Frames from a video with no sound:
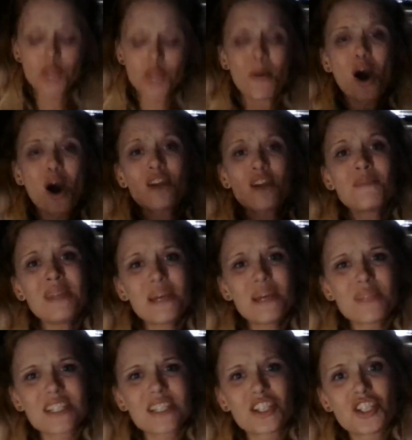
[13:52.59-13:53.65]
The part of me that
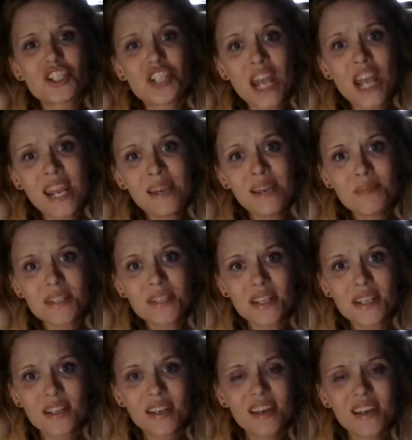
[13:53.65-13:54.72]
was ashamed
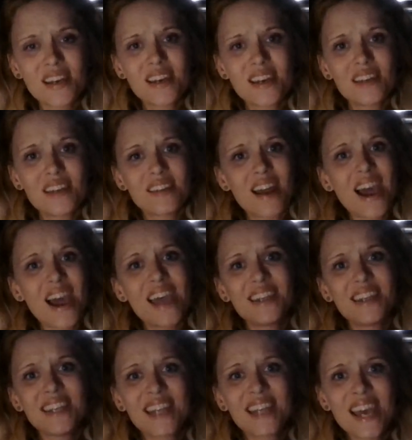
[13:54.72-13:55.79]
that I
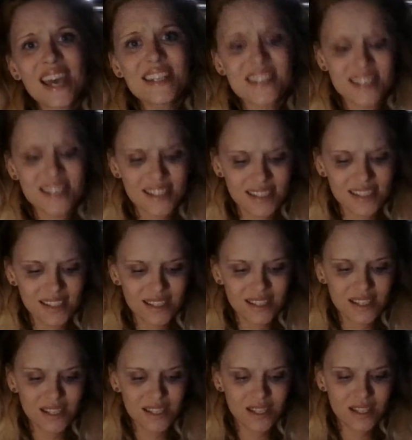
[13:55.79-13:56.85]
had let
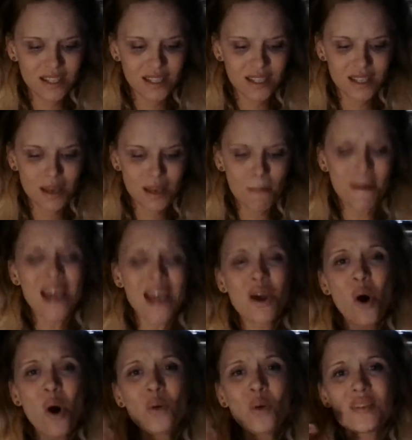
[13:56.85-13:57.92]
my
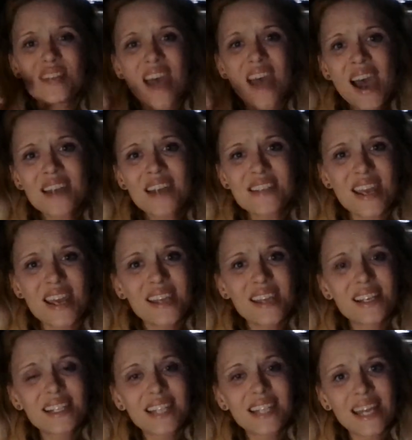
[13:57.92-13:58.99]
own dad take
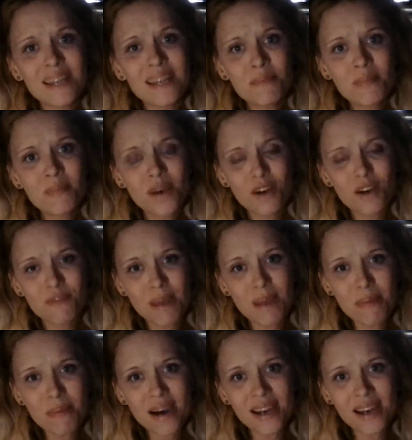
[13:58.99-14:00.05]
claim of my
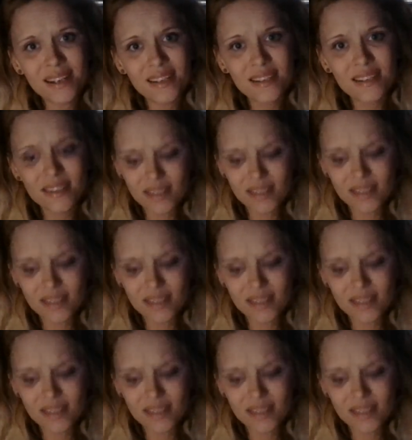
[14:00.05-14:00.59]
body.